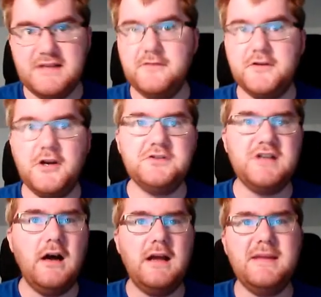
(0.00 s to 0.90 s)
So if you're going
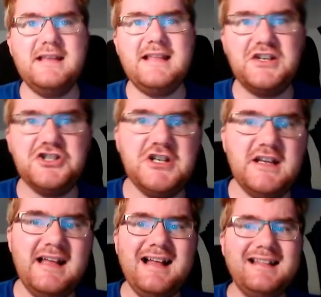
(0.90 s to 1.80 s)
to IB next
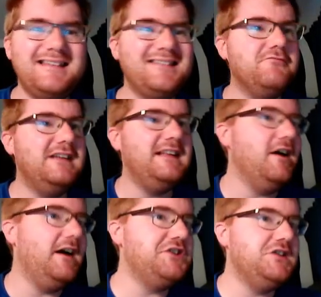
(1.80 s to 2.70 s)
year, this is really the
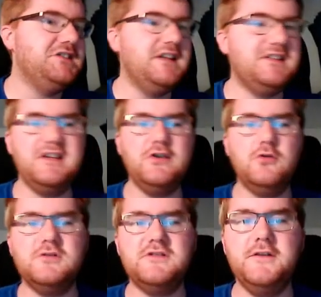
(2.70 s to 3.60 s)
iGCSE
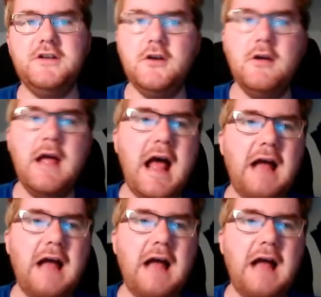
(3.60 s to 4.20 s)
course for you